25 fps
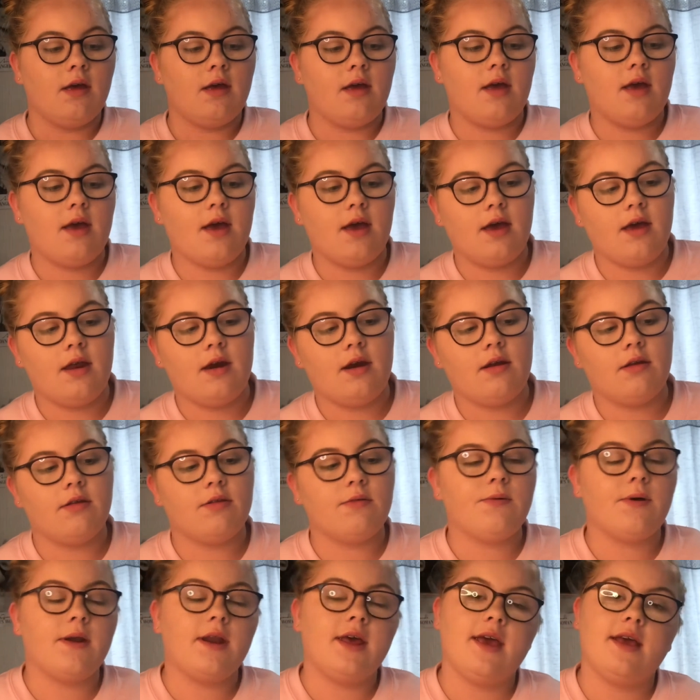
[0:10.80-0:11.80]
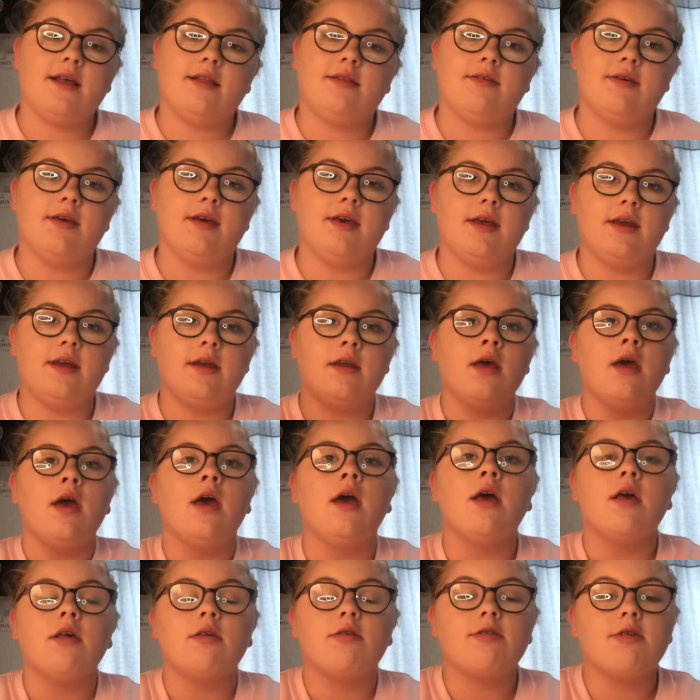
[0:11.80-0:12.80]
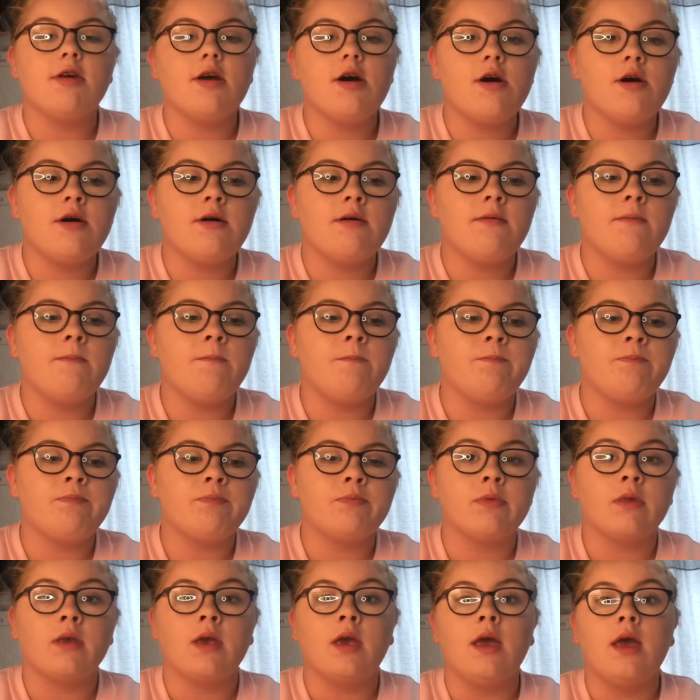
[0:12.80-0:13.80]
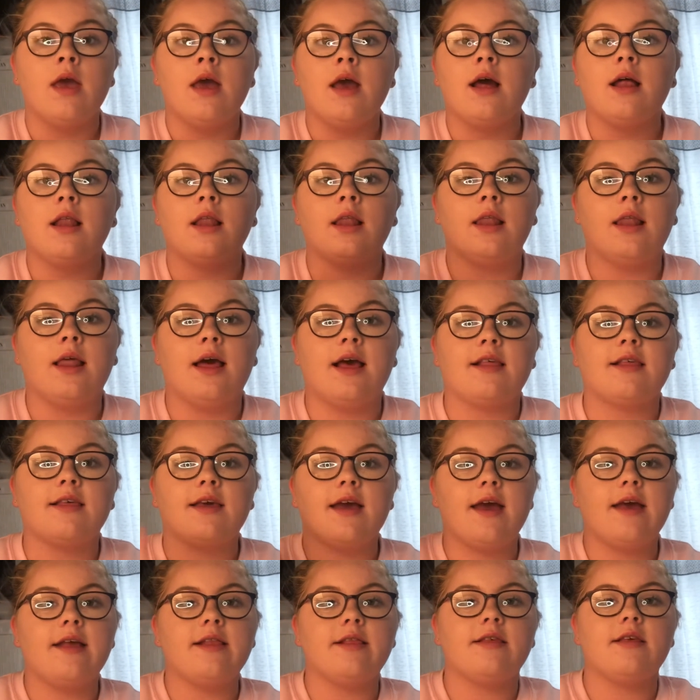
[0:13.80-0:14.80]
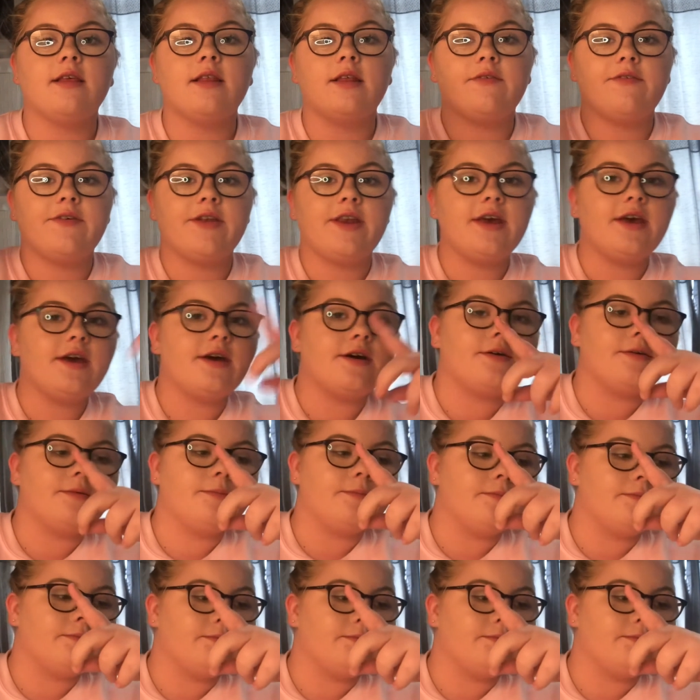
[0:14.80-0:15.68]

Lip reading: in 2018. So let's get into the video.